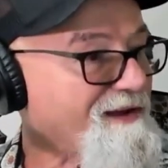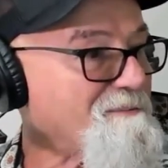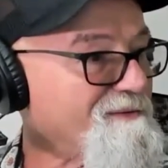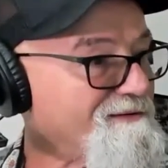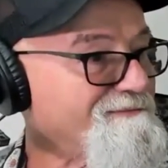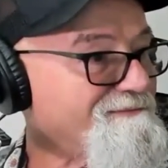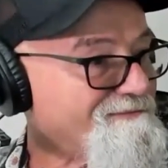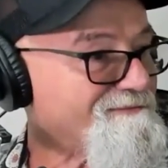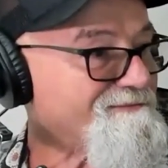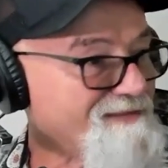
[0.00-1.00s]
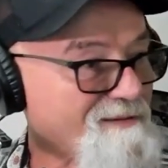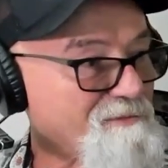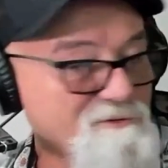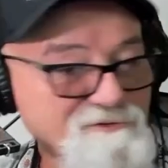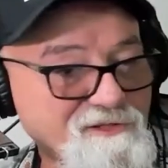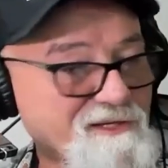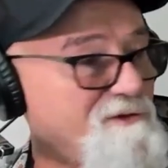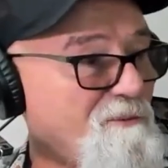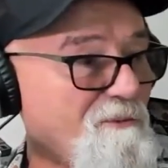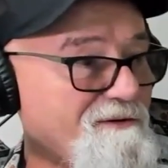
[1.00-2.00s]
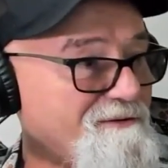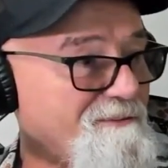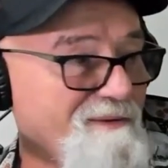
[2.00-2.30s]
I mean, I'm no Stevie Wonder,